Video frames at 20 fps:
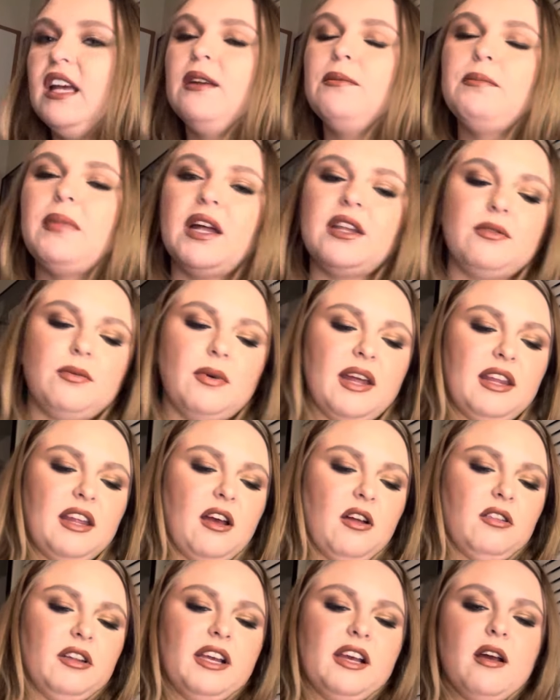By the way, they
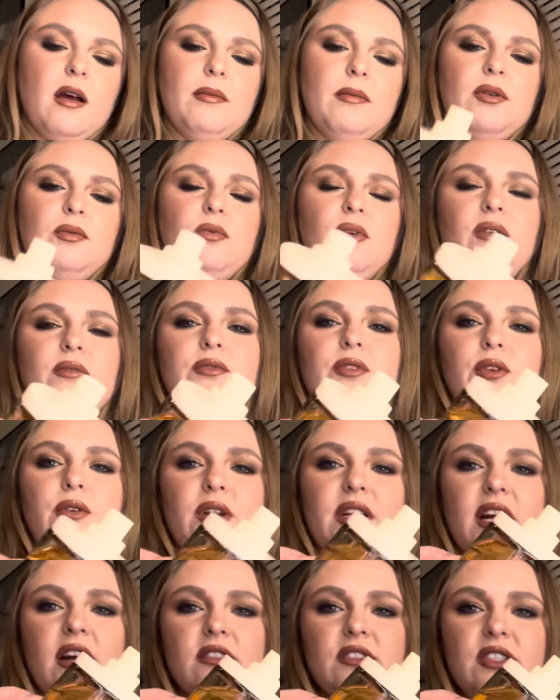only come in 1 fluid
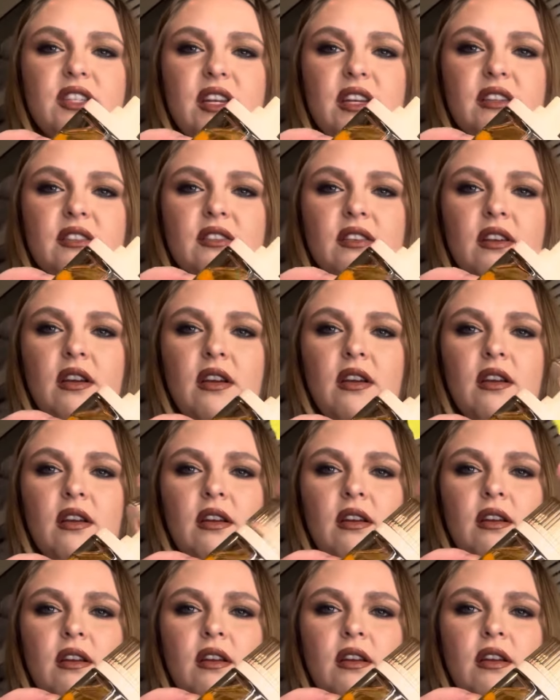ounces,
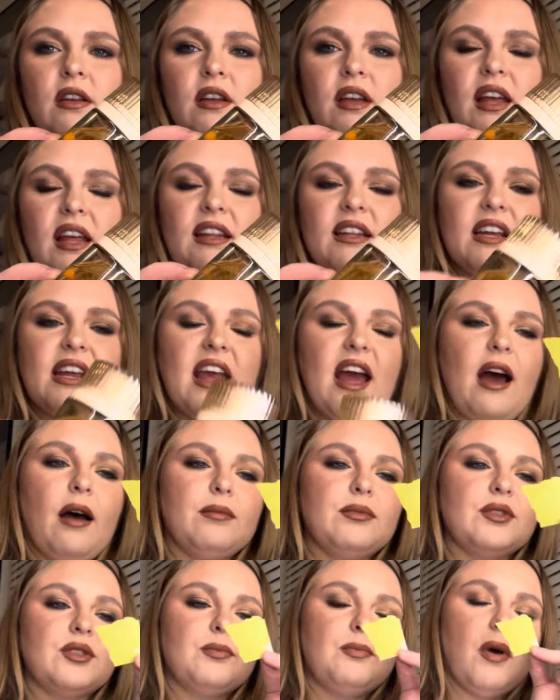and the
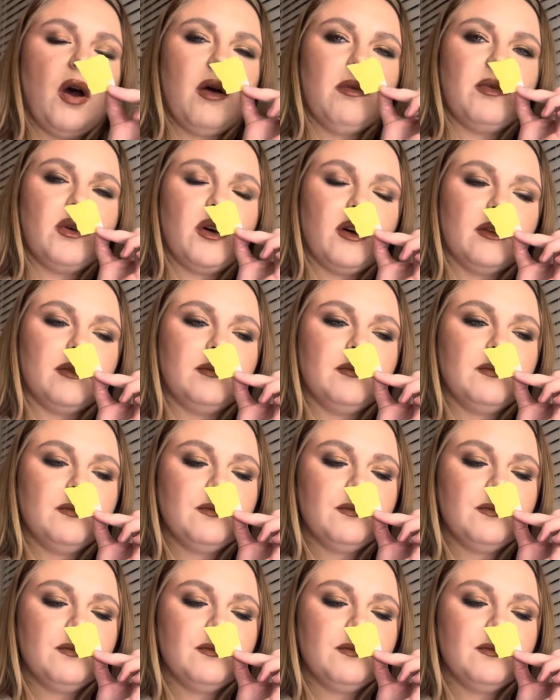caps pop on.